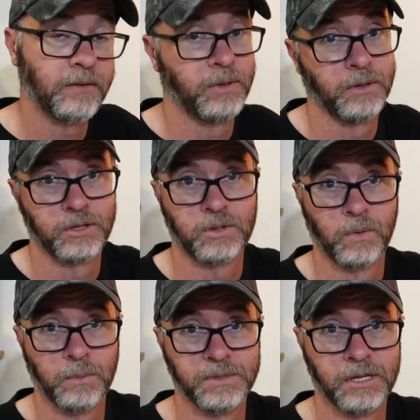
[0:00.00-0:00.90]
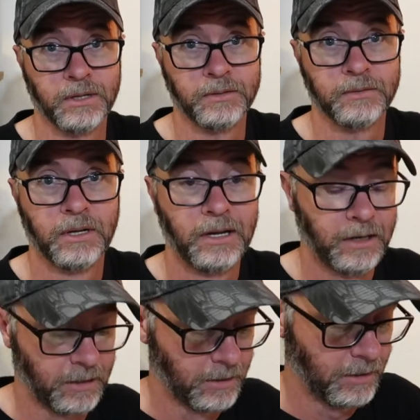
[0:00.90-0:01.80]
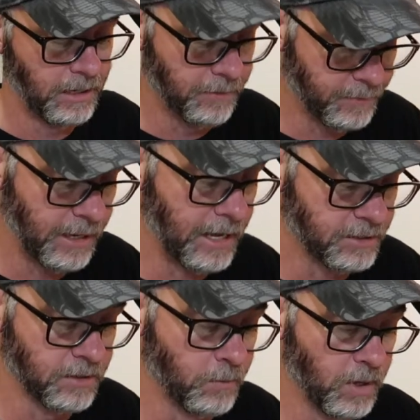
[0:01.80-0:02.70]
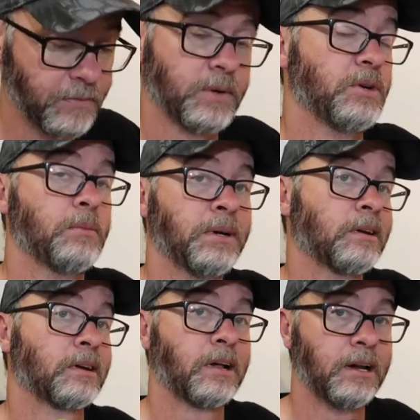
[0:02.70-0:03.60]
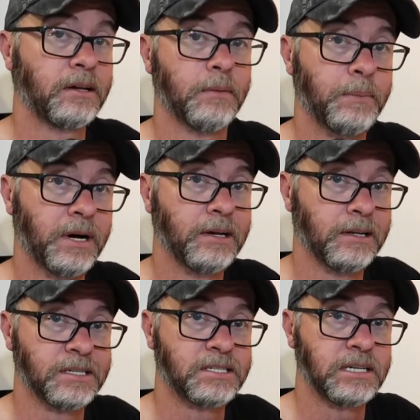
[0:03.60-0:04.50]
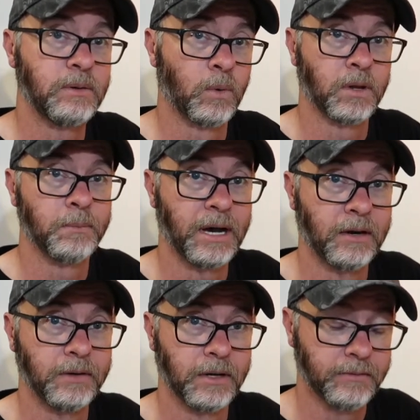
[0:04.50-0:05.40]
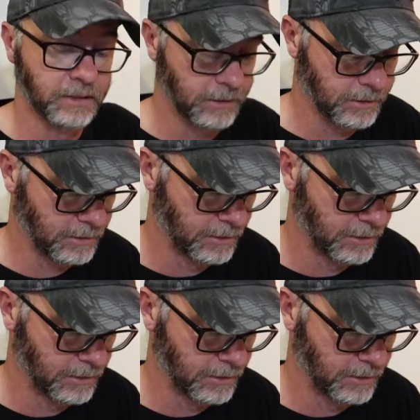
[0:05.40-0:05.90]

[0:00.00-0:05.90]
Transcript: if you're in a storm zone, if it had some way for you to be able to click a button and see where the battery level is.